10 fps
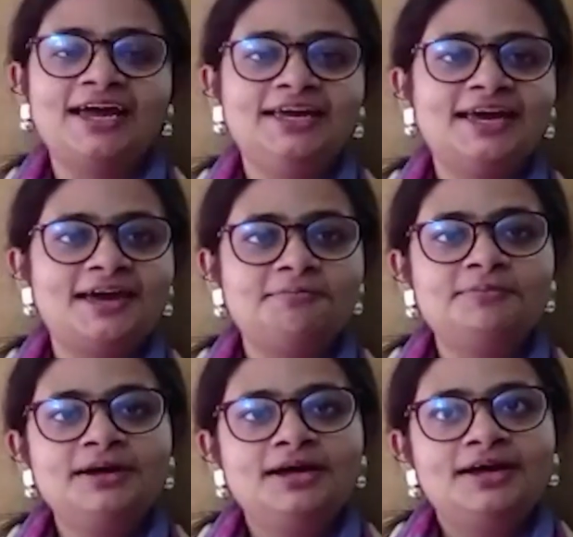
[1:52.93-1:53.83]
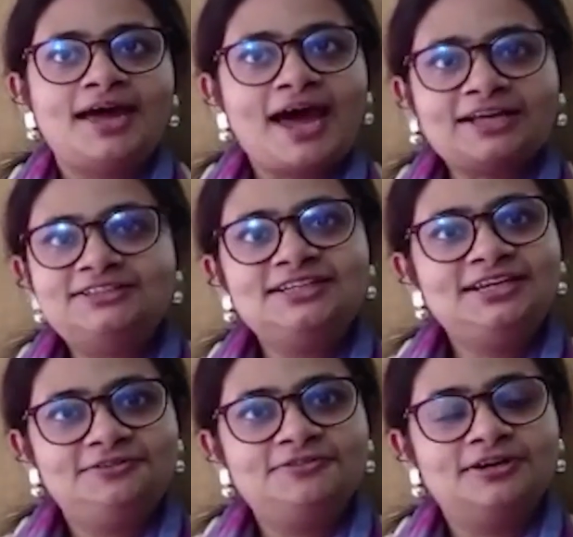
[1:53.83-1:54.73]
I am
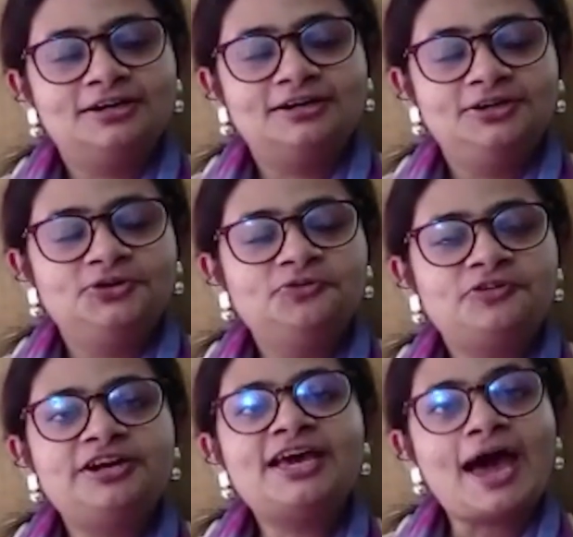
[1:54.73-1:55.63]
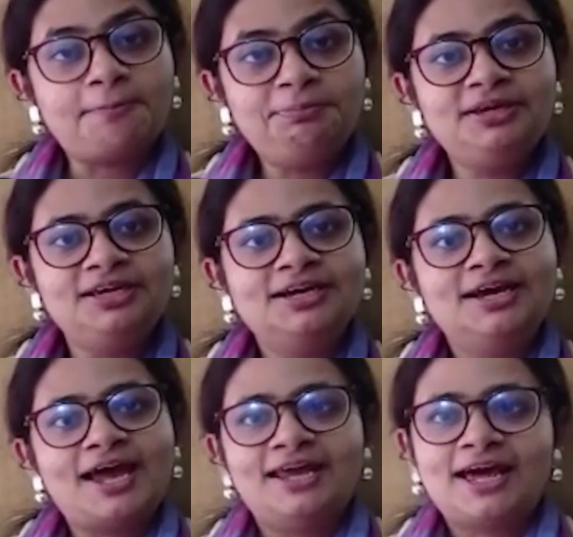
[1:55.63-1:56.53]
actually, very happy,
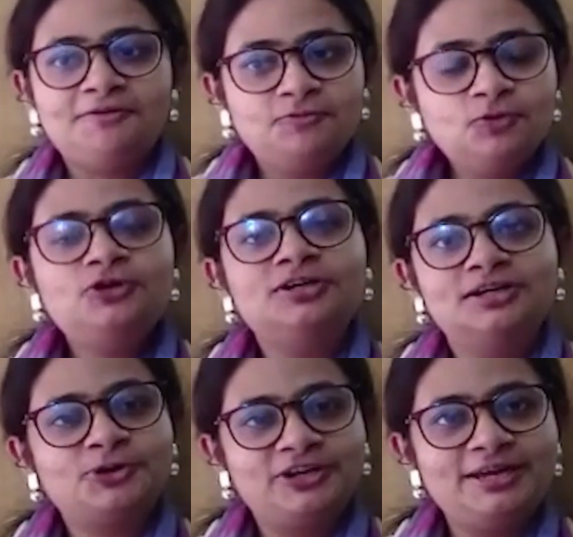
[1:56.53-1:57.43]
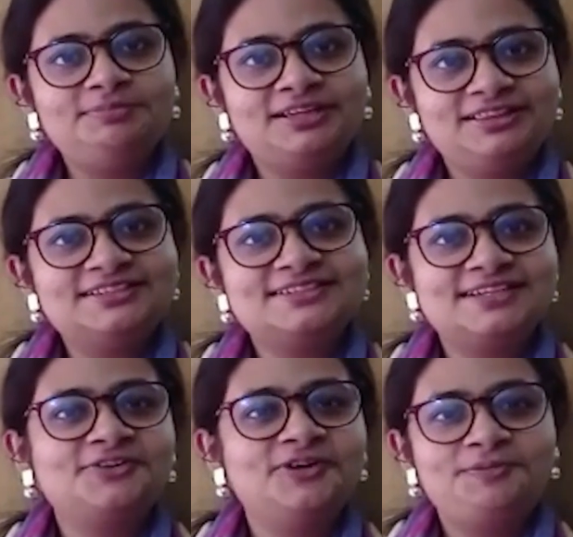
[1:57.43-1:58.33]
and I would proclaim that this is
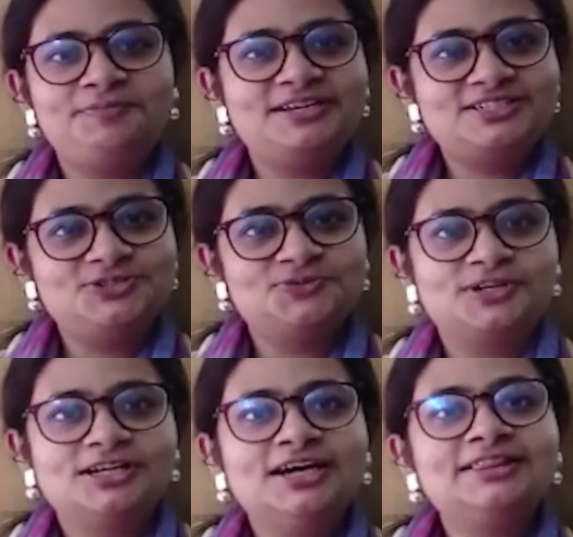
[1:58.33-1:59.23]
a great place to work.